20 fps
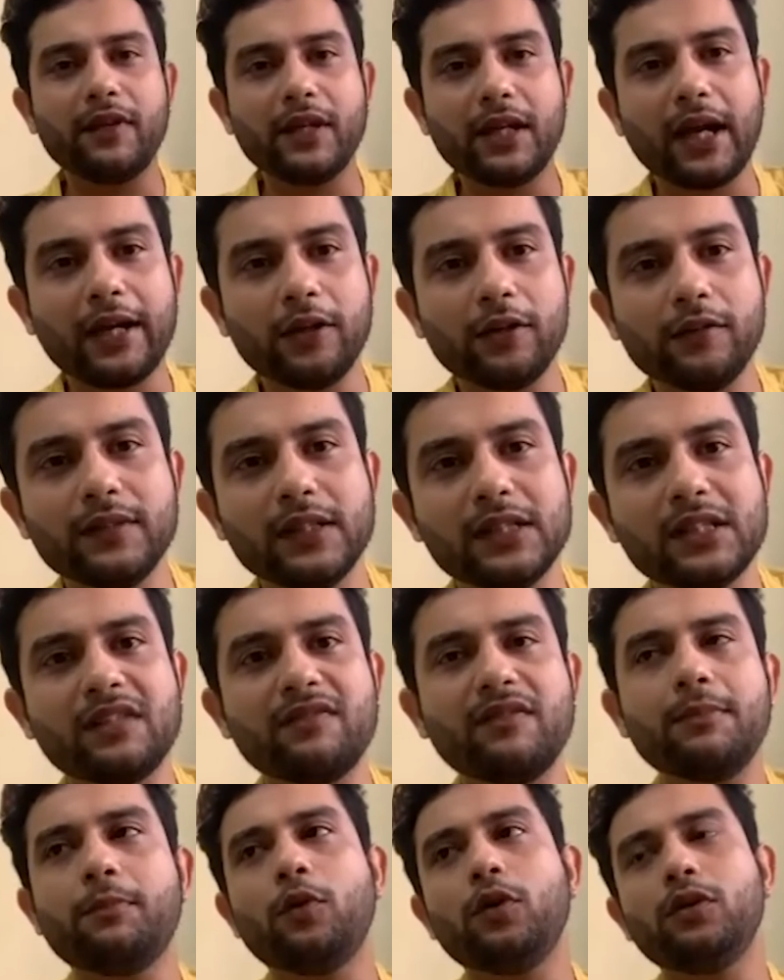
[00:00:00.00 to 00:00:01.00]
kind of missing,
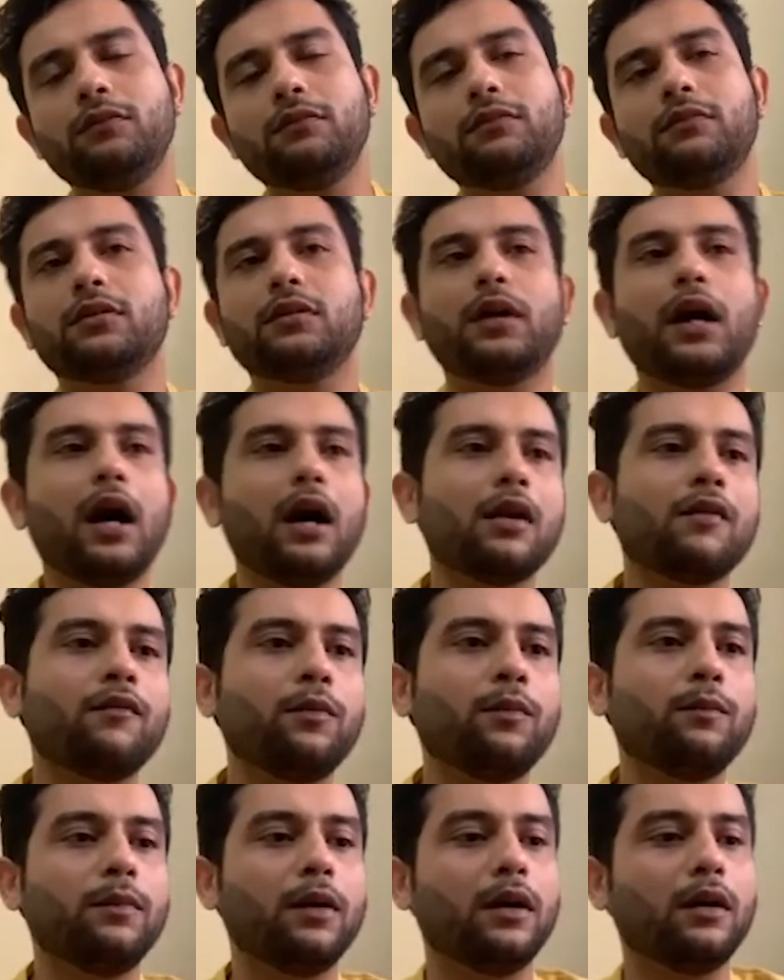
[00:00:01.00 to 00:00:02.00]
we both are,
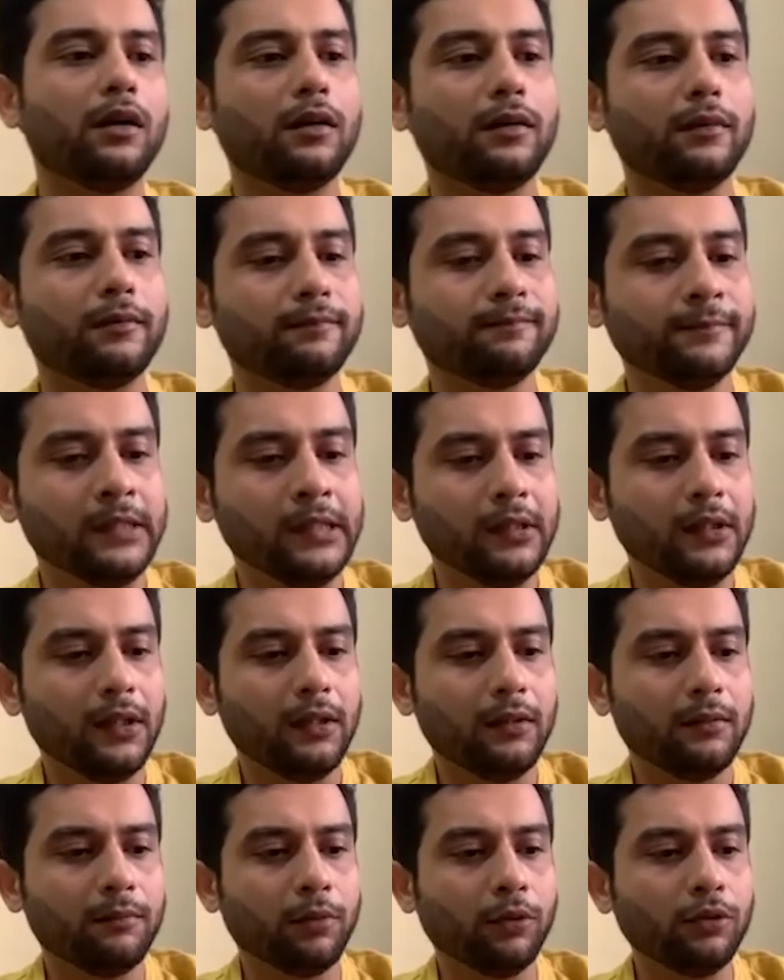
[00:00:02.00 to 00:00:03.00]

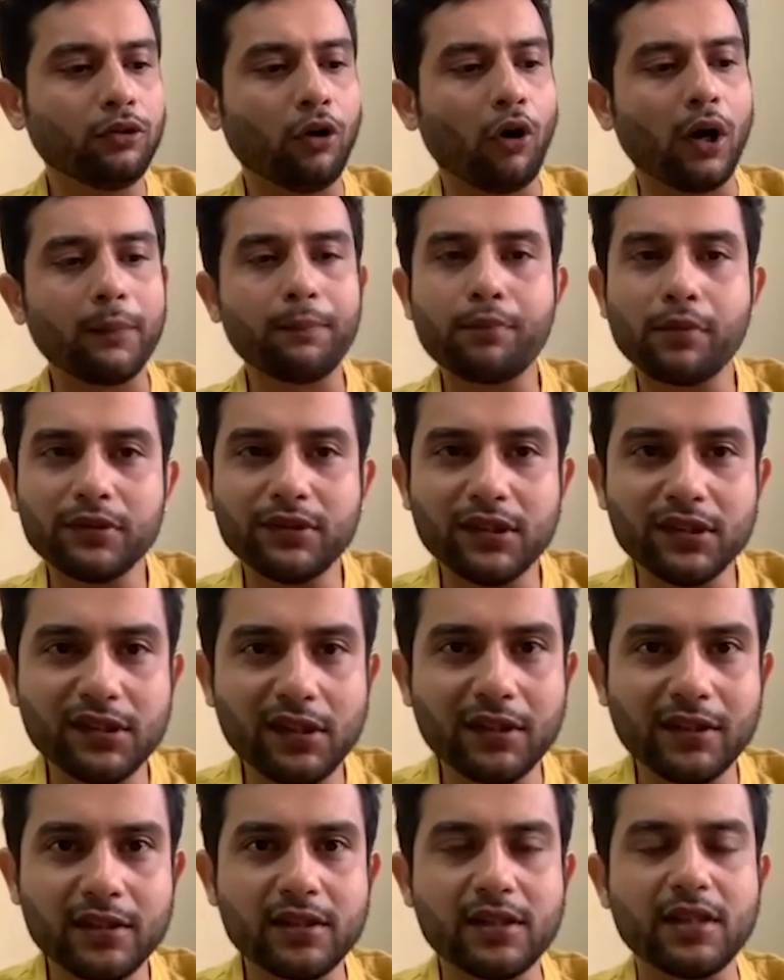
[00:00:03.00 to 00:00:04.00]
both thought process
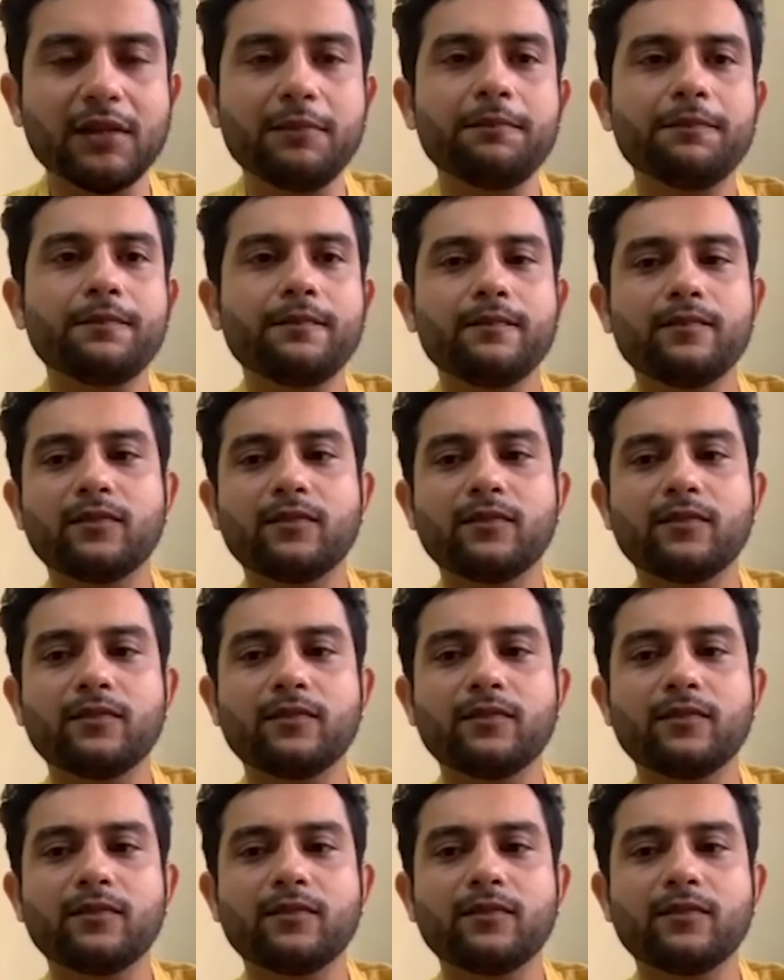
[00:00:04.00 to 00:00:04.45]
are the same.